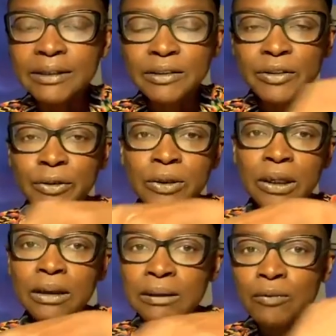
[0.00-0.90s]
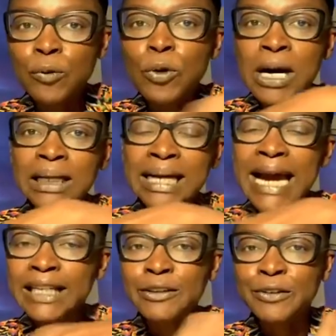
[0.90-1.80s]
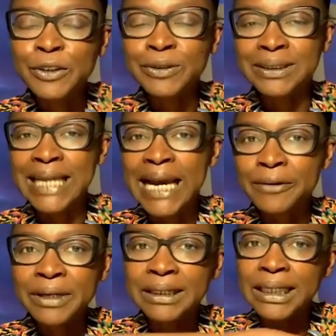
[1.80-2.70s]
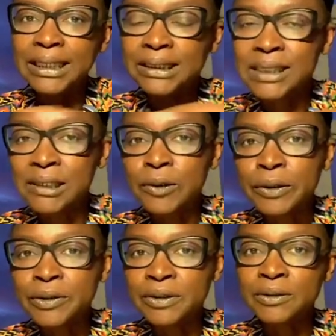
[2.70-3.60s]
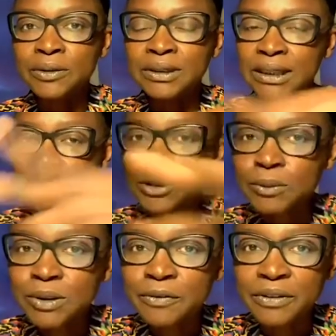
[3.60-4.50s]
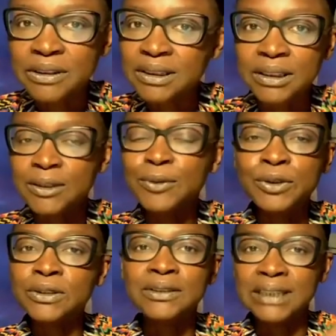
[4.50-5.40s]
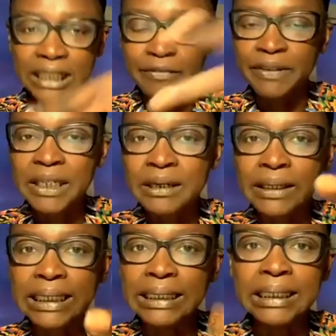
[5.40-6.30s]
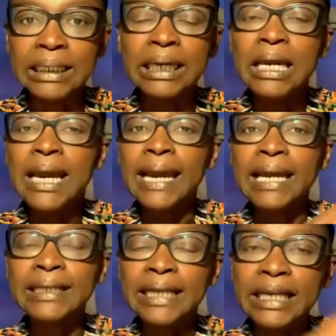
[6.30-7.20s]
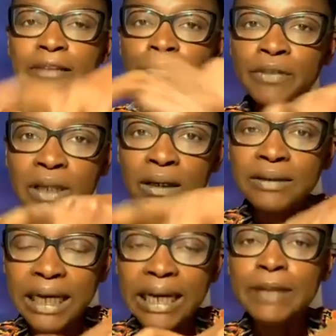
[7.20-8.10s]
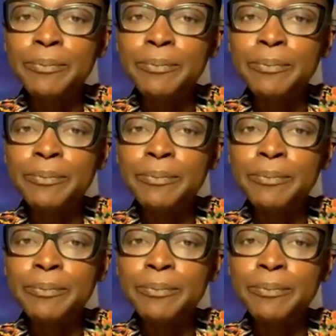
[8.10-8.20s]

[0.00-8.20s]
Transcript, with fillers: Who are kind of your direct interlocutors in terms of institutions, if there are any? And if not, and